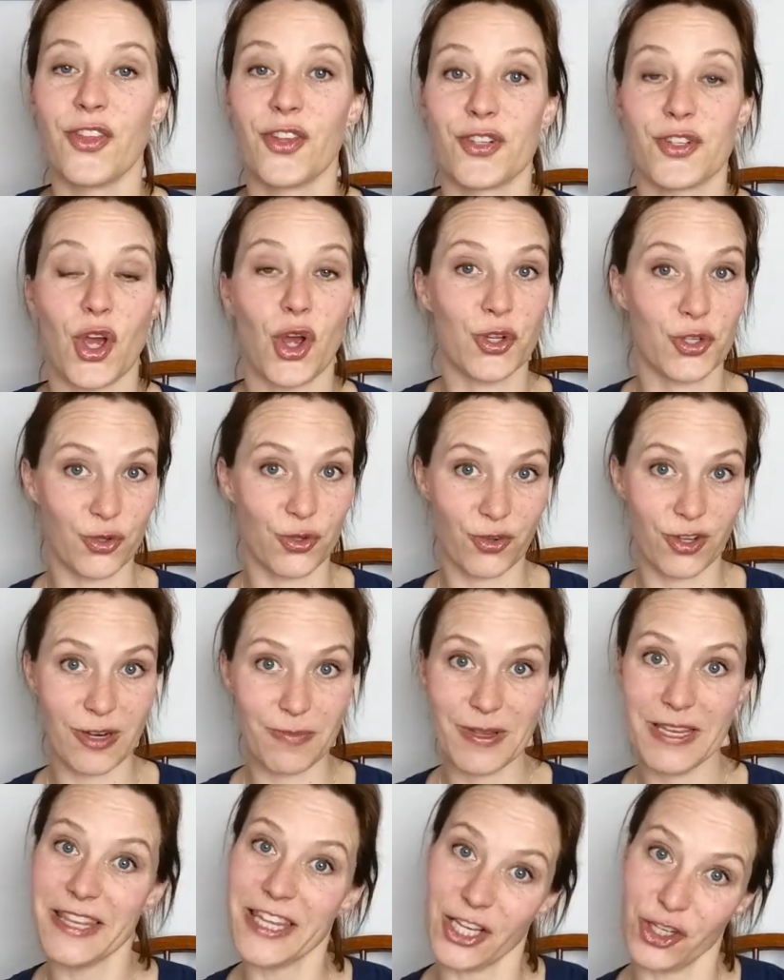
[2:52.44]
There's also going
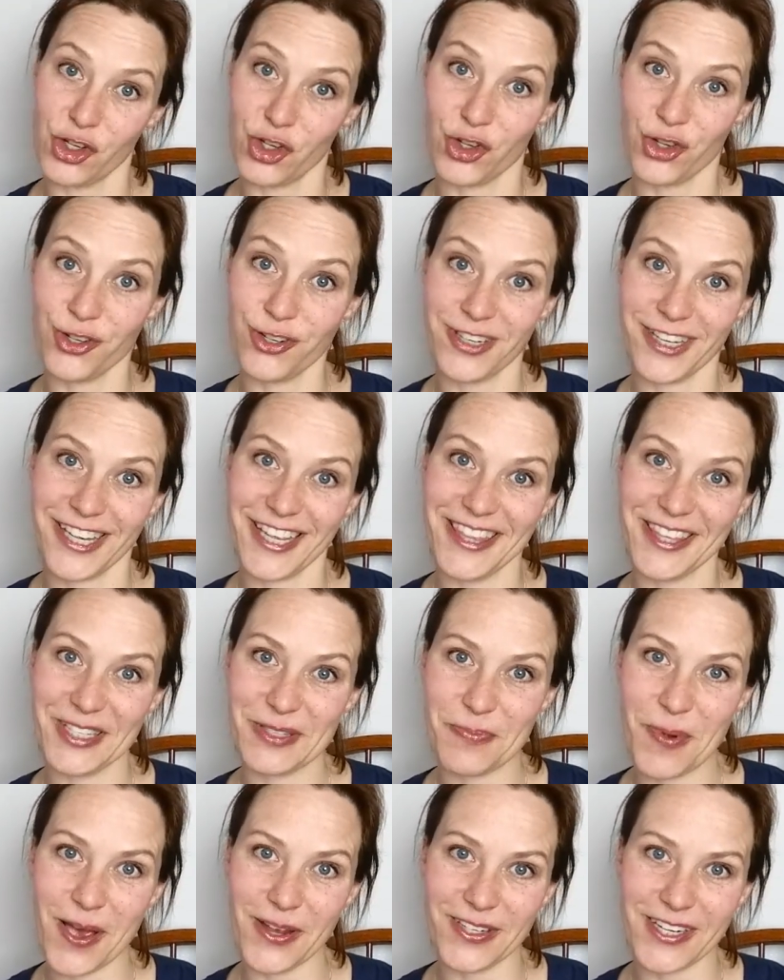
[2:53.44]
to be nature in
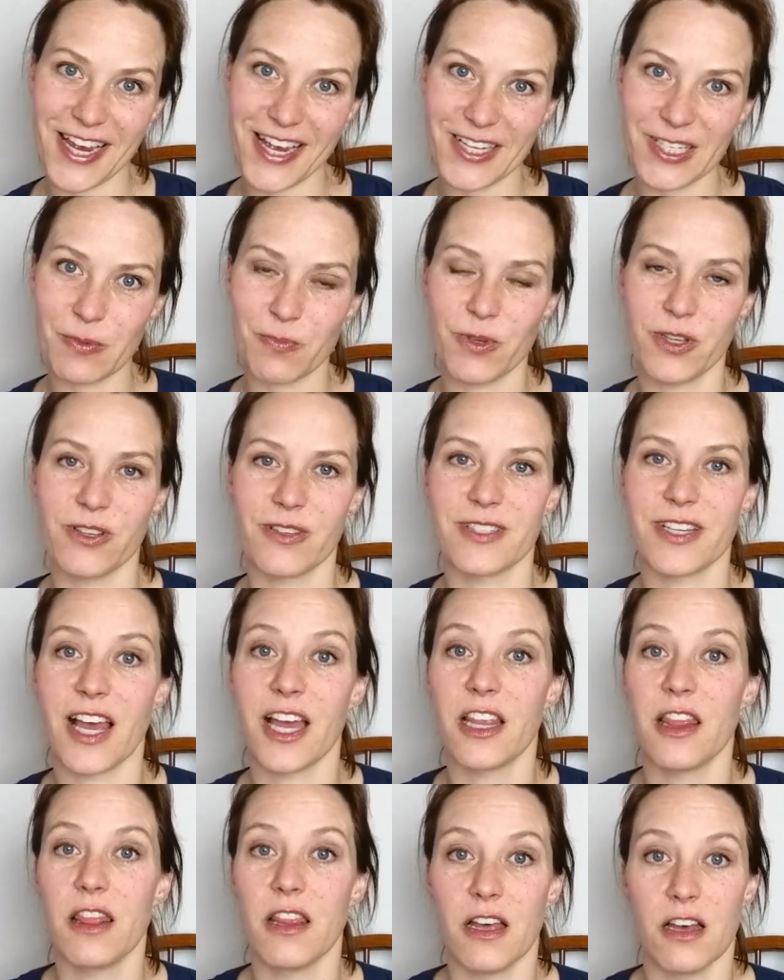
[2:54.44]
this podcast because
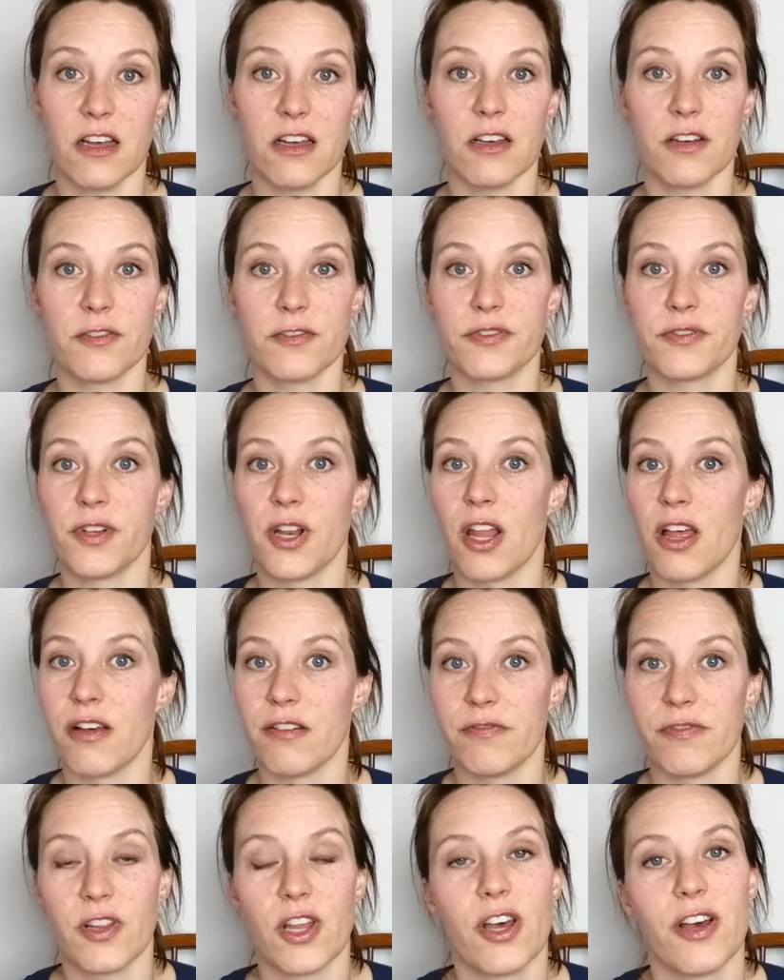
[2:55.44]
I love,
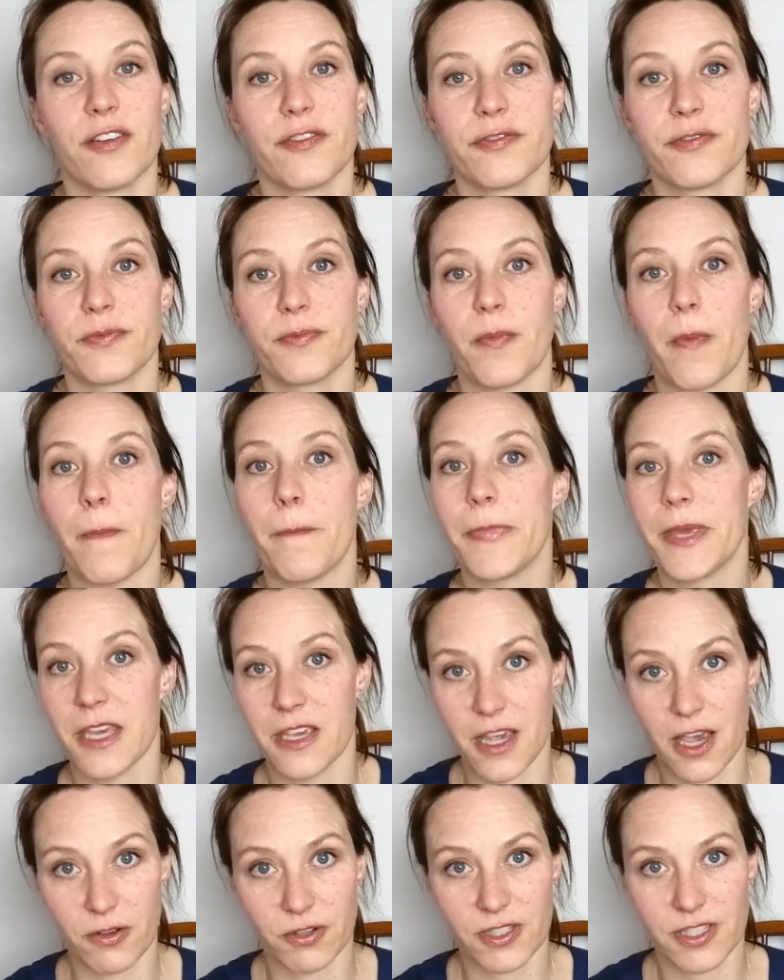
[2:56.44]
love, love
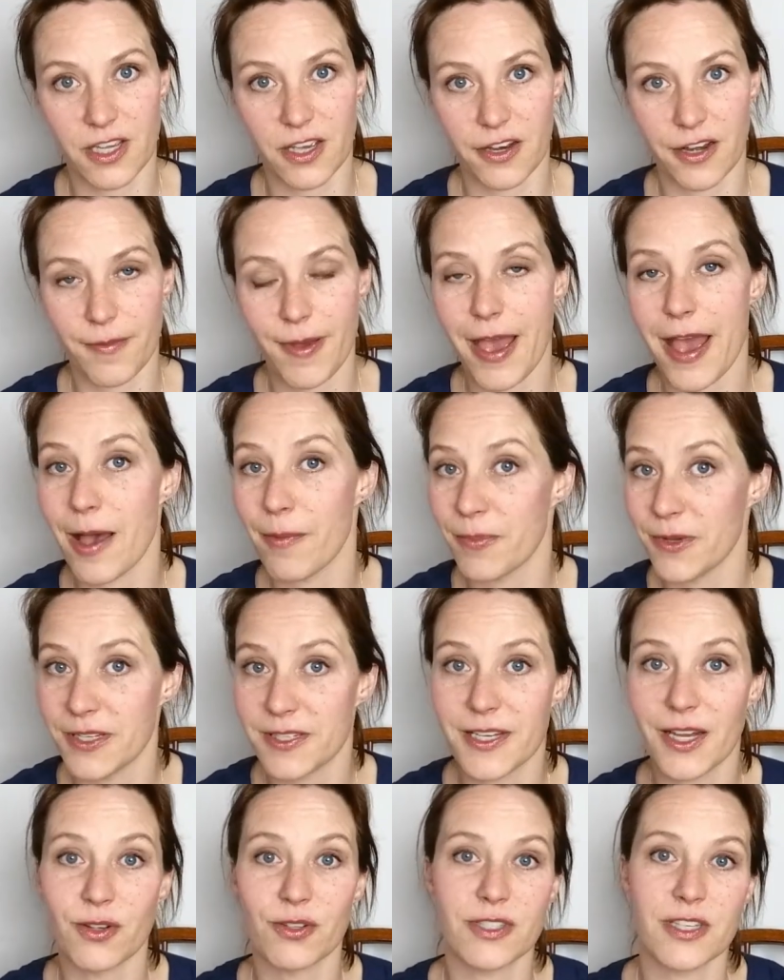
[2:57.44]
being outside. I'm
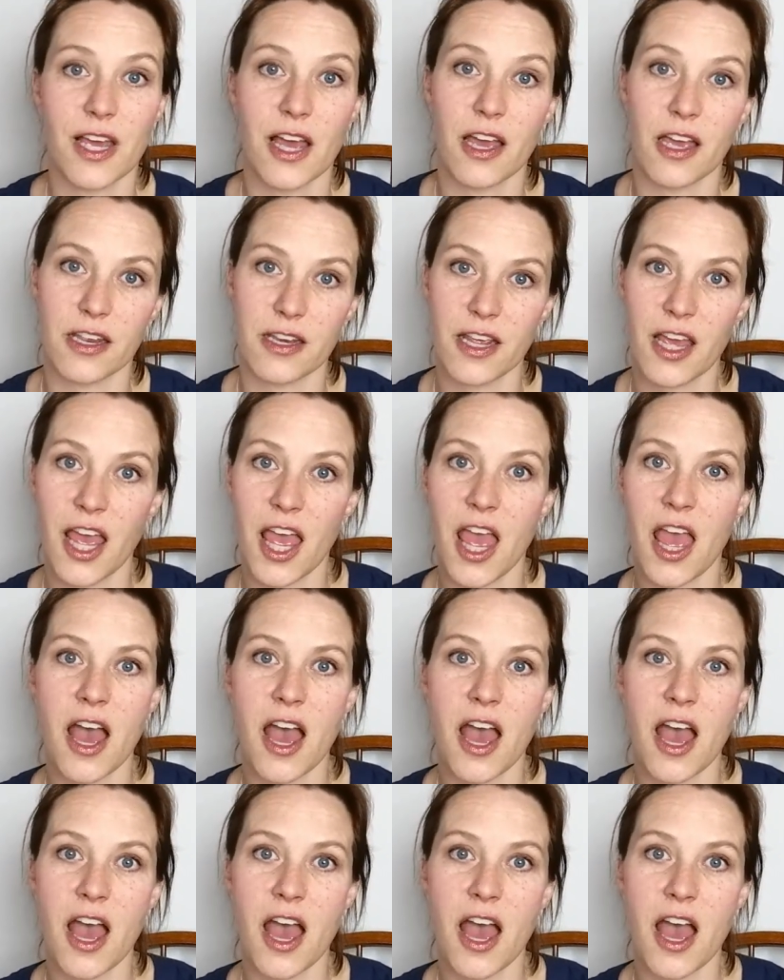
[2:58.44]
happiest outside.